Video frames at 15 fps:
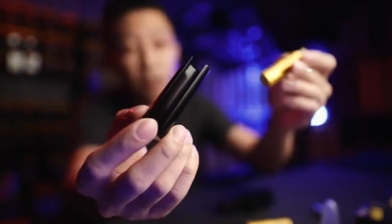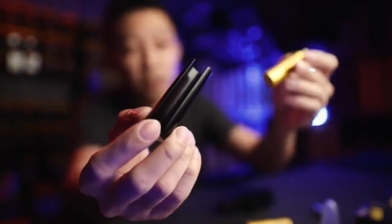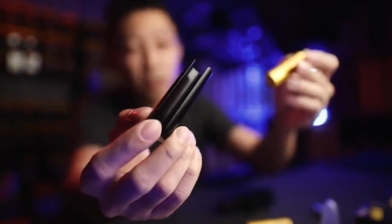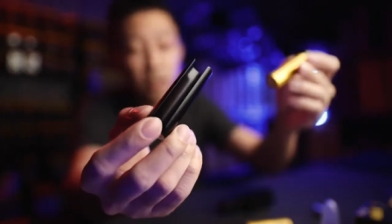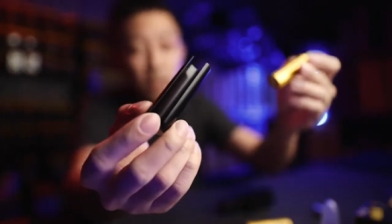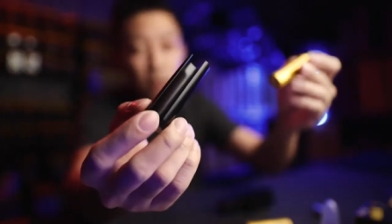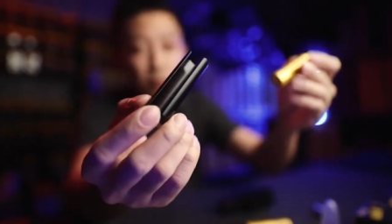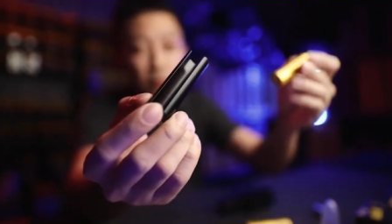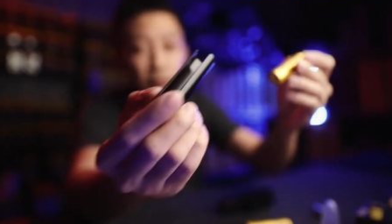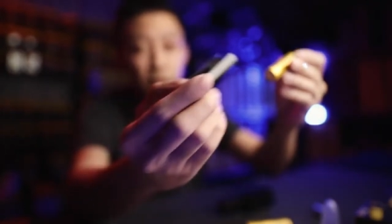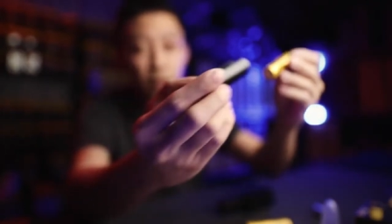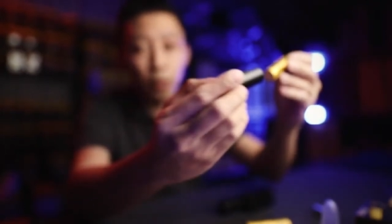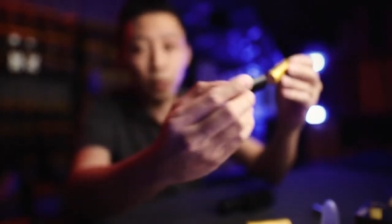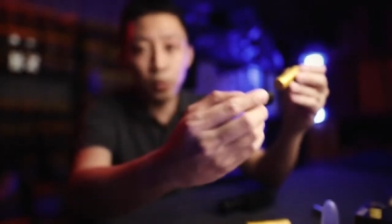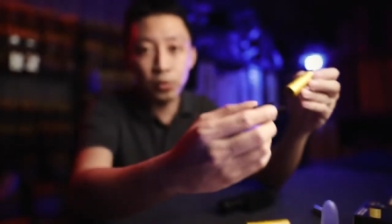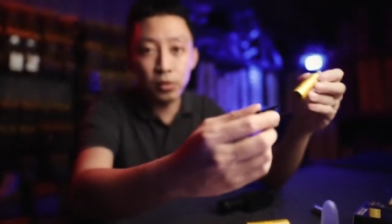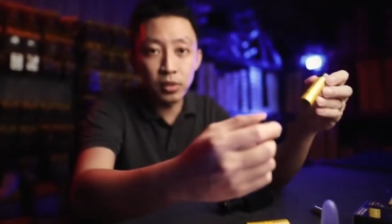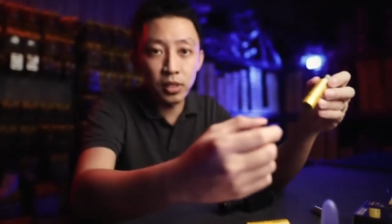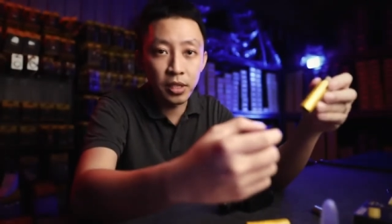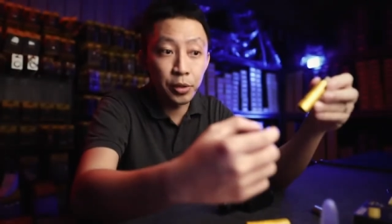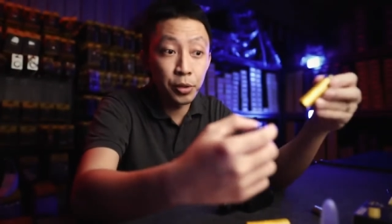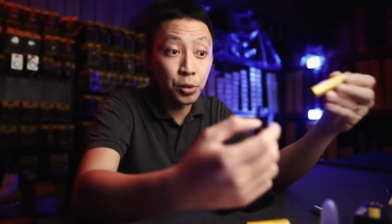concerned with the old,
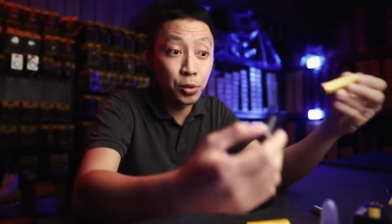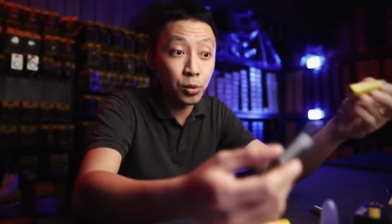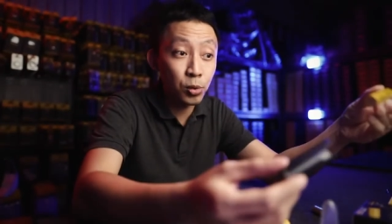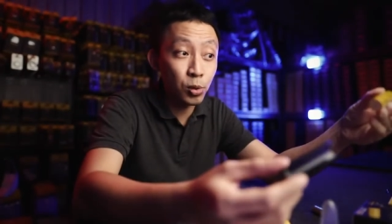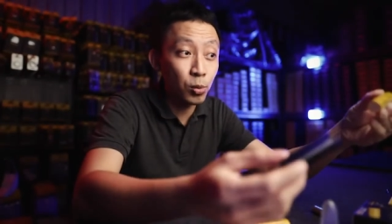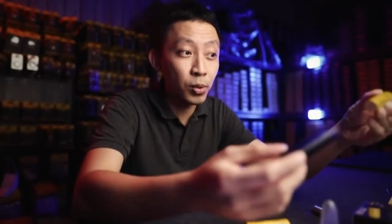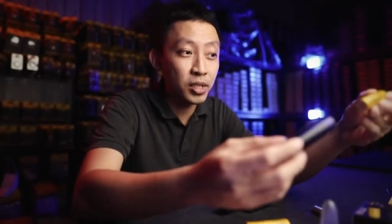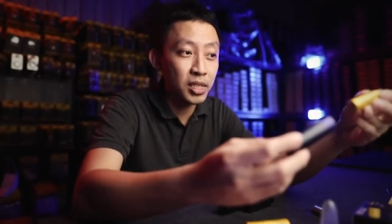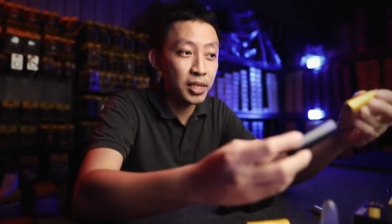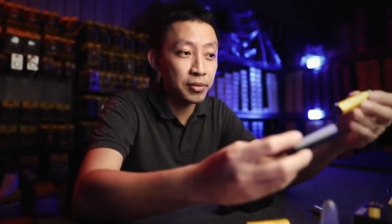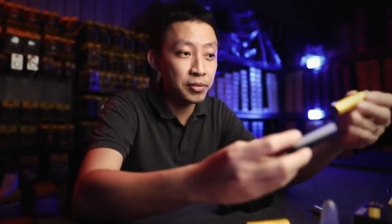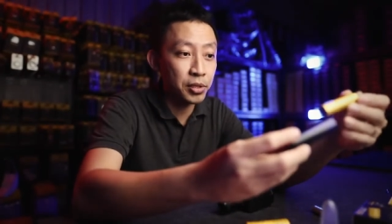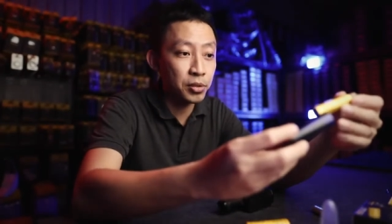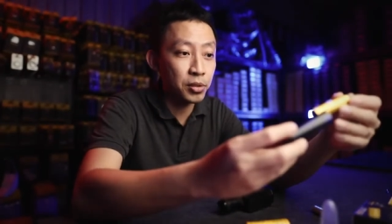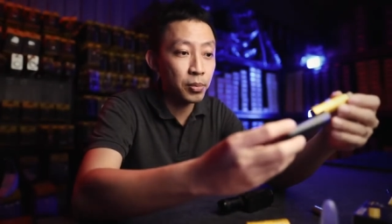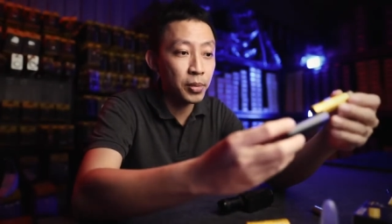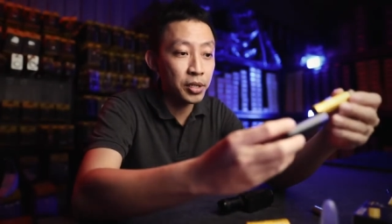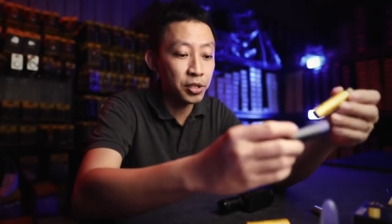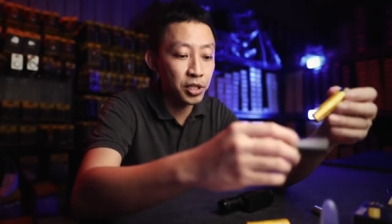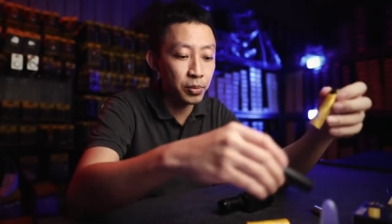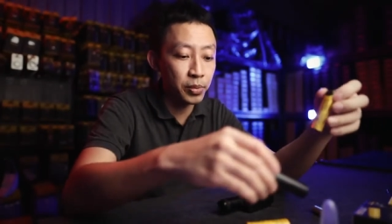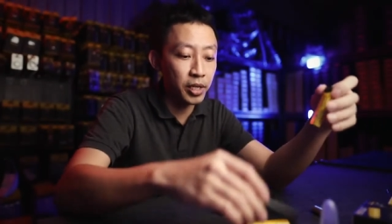the new 21700
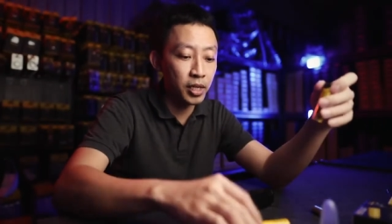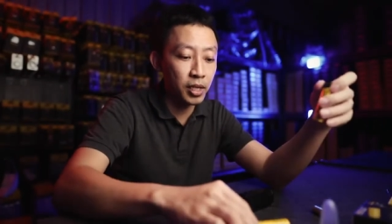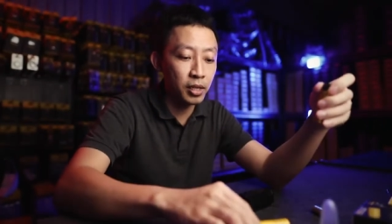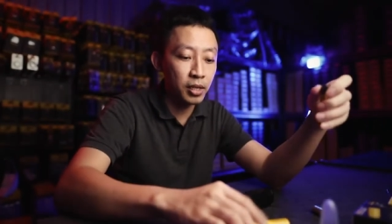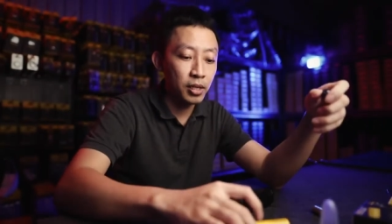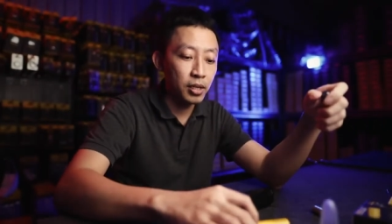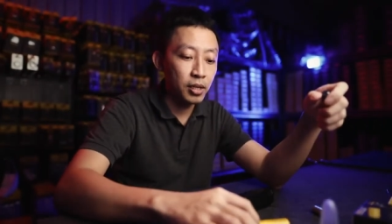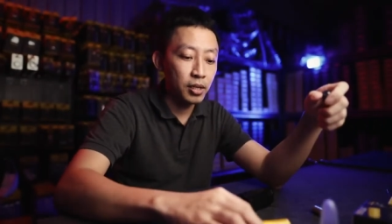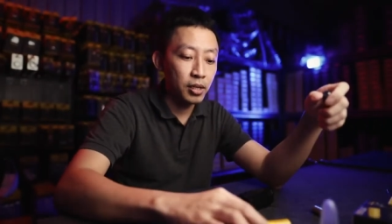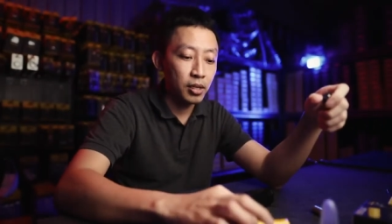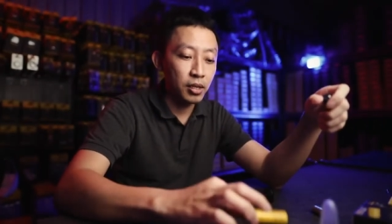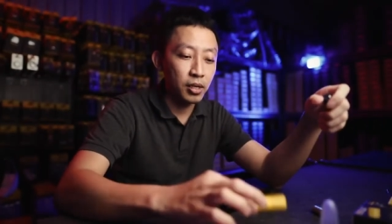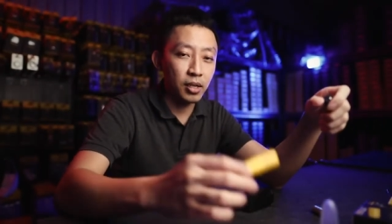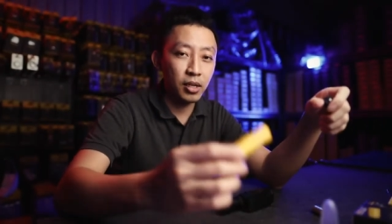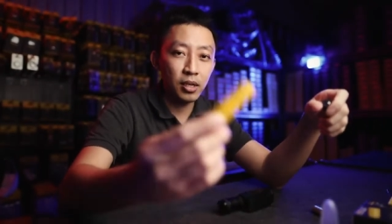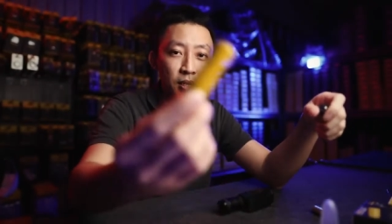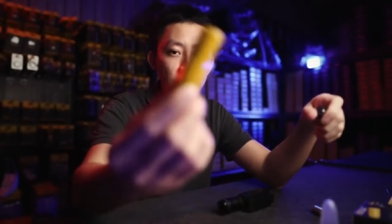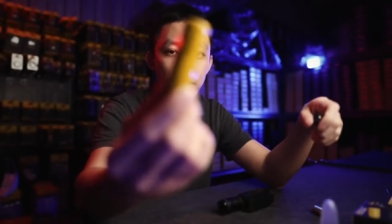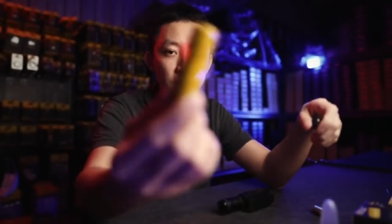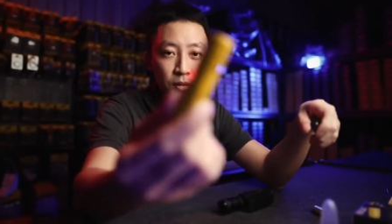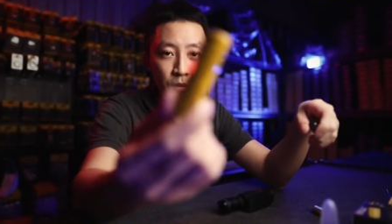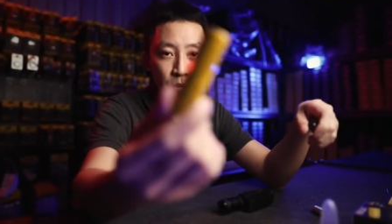batteries being
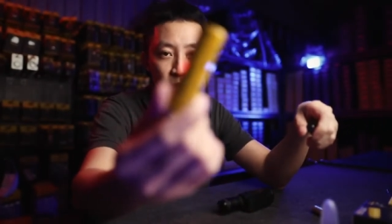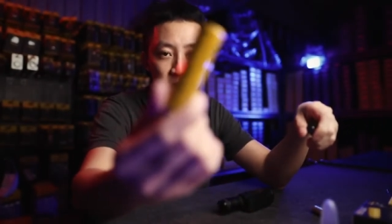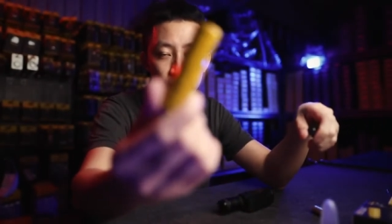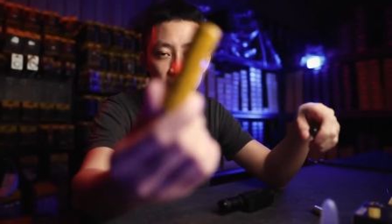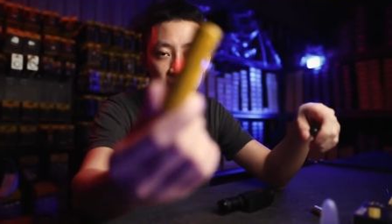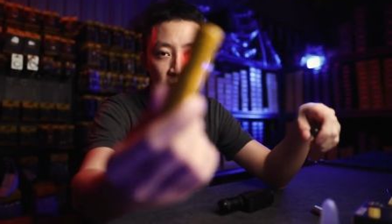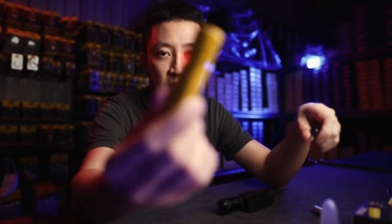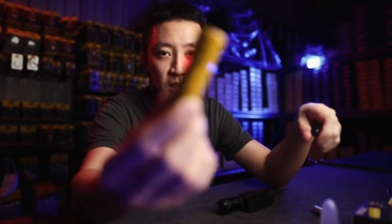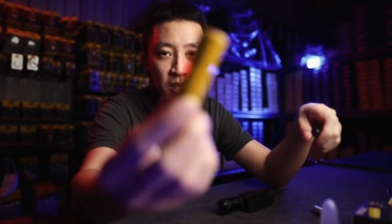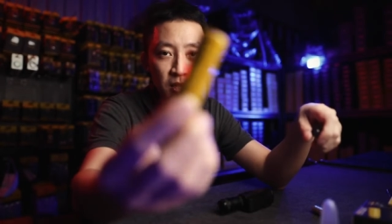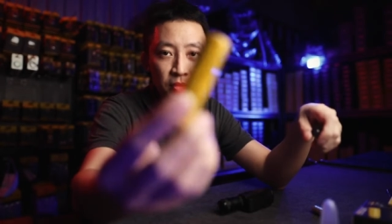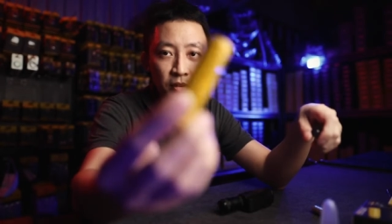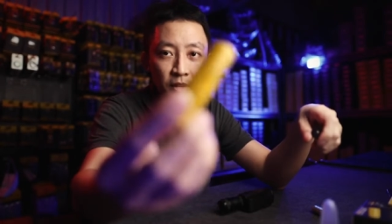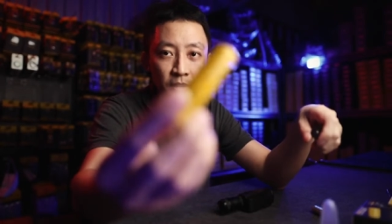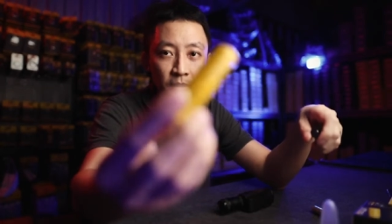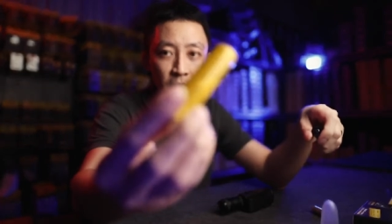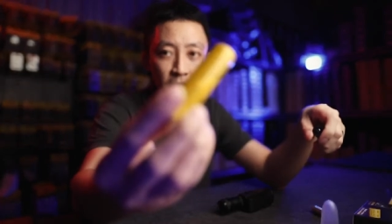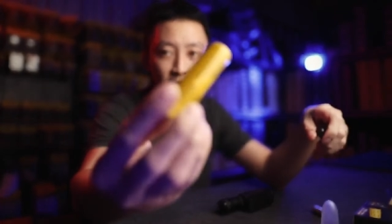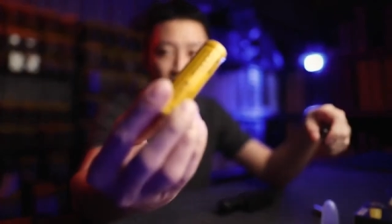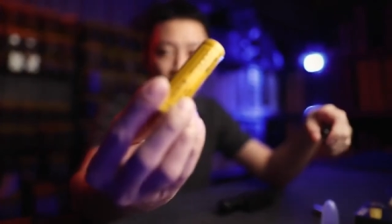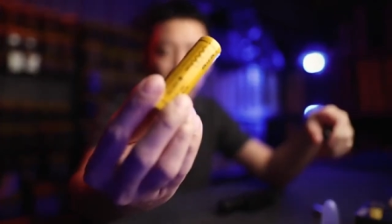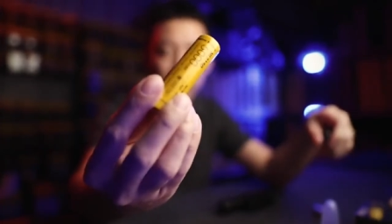too expensive or not enough